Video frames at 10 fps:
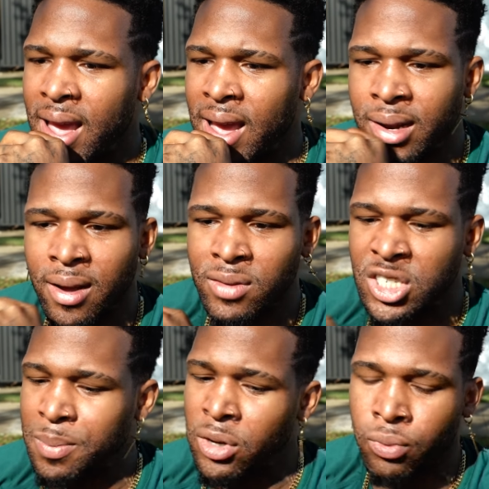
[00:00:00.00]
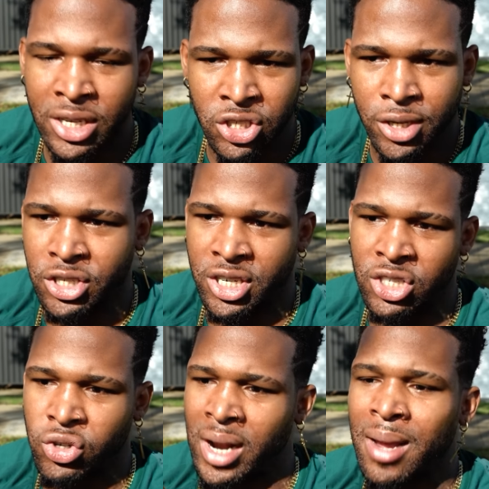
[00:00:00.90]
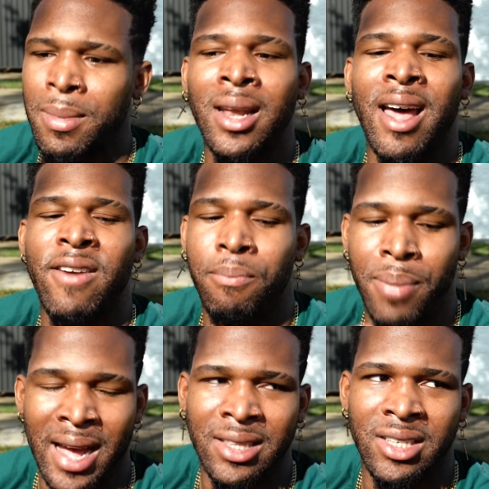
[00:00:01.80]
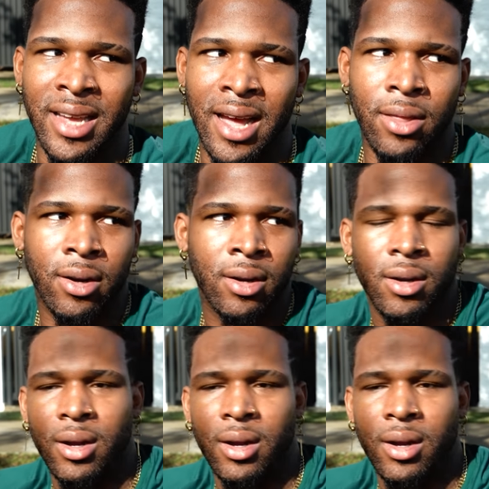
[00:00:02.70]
and just been researching, trying to get my life back together.